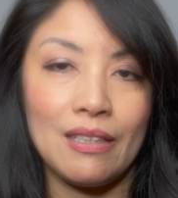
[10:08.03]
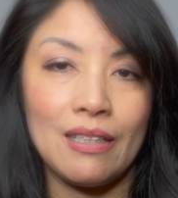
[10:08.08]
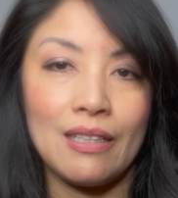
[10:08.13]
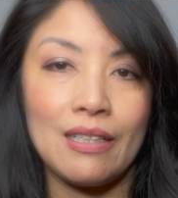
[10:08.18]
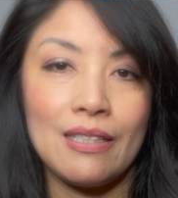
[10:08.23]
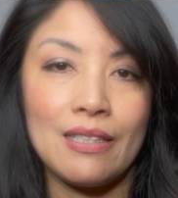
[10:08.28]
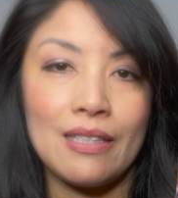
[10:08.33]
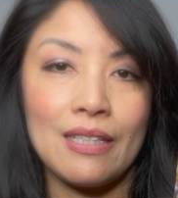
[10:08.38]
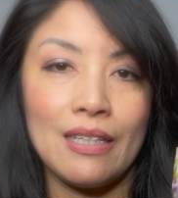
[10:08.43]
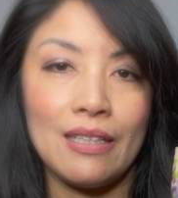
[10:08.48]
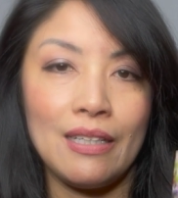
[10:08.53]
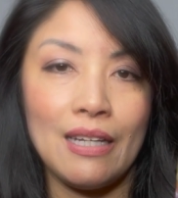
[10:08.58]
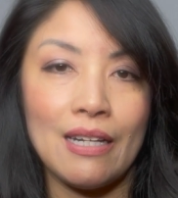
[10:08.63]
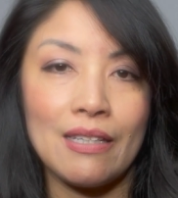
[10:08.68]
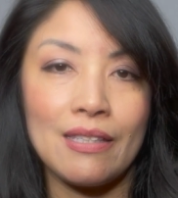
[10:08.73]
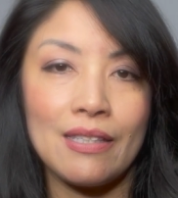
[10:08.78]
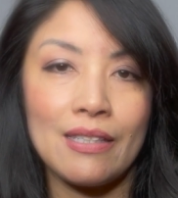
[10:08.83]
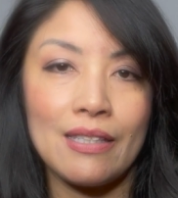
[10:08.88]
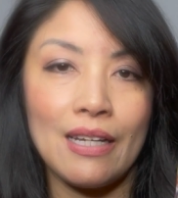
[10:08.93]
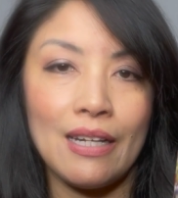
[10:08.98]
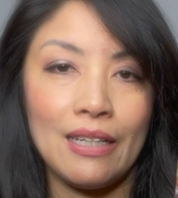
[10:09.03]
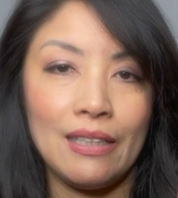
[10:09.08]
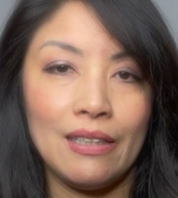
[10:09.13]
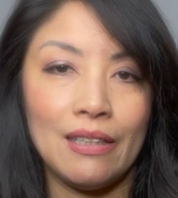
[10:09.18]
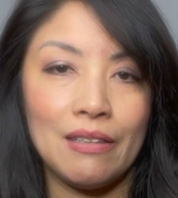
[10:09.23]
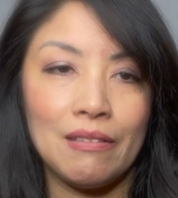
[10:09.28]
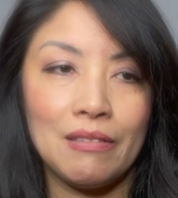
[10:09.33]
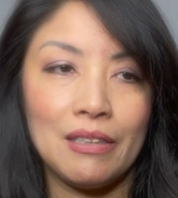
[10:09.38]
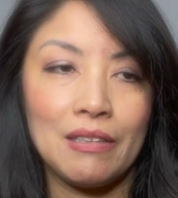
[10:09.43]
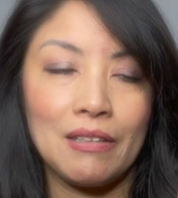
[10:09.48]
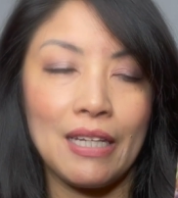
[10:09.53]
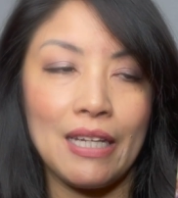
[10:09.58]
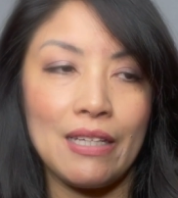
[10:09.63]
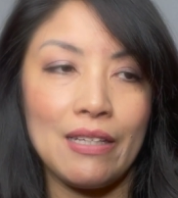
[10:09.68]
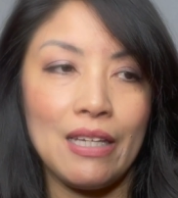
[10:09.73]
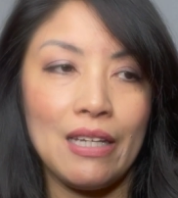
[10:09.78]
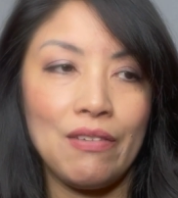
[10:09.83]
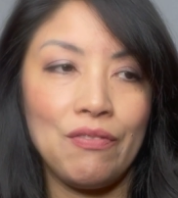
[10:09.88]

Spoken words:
And I said, yes, I know. Okay,